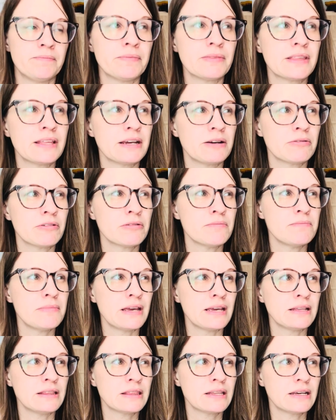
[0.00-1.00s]
They were
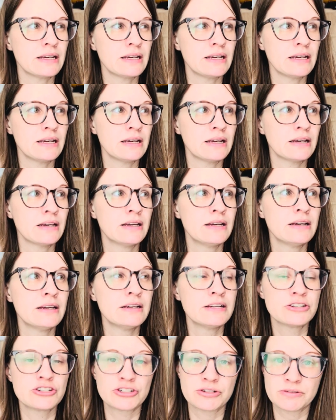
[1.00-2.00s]
mainly,
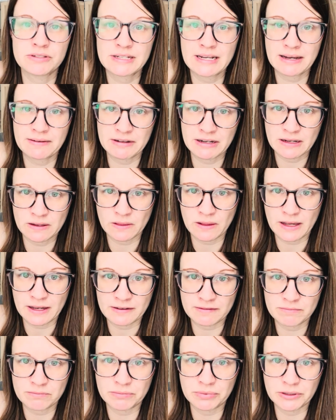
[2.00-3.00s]
she was having a lot
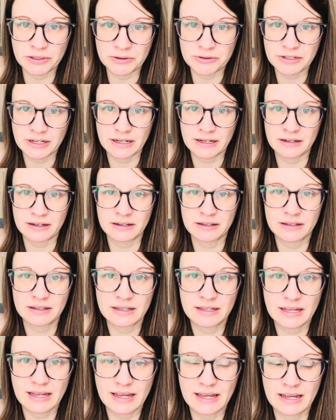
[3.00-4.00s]
of bloating
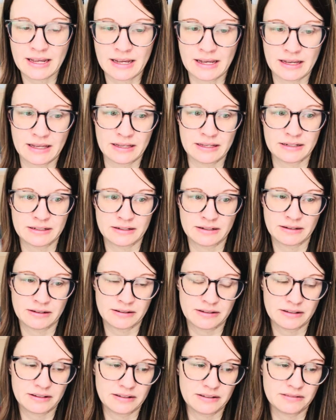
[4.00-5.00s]
and
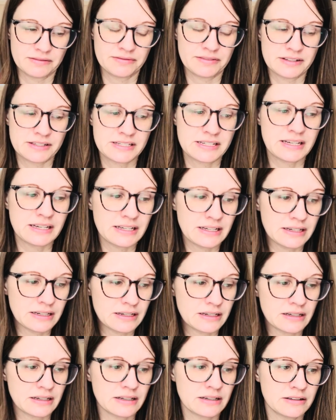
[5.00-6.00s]

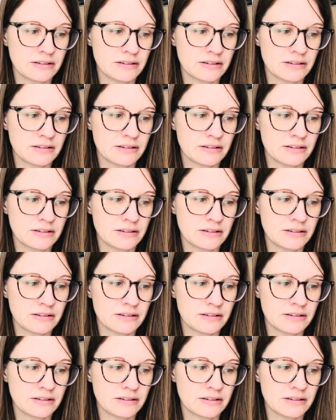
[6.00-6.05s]
fatigue,